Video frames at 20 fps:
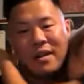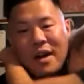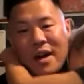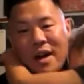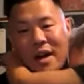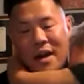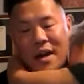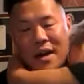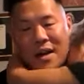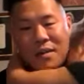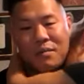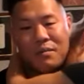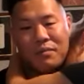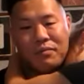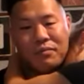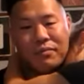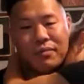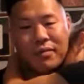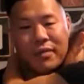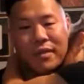
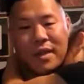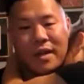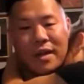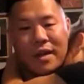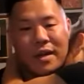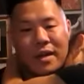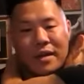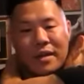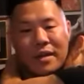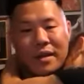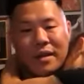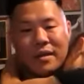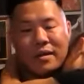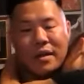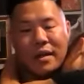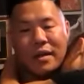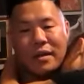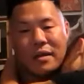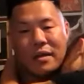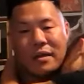And I think
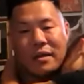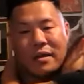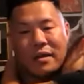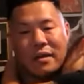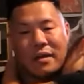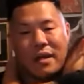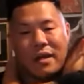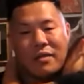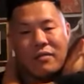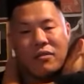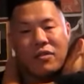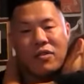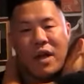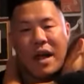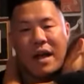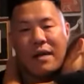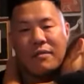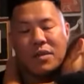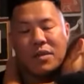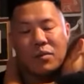like, if you
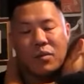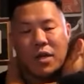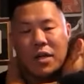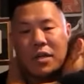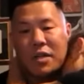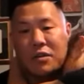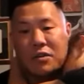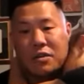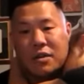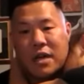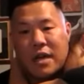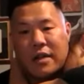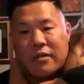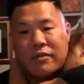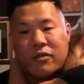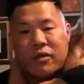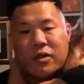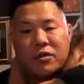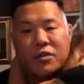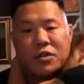have someone in your life,
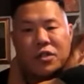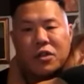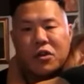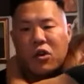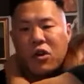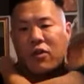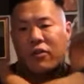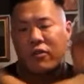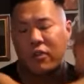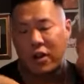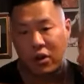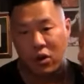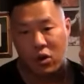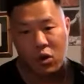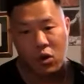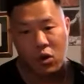whether it's a girlfriend or a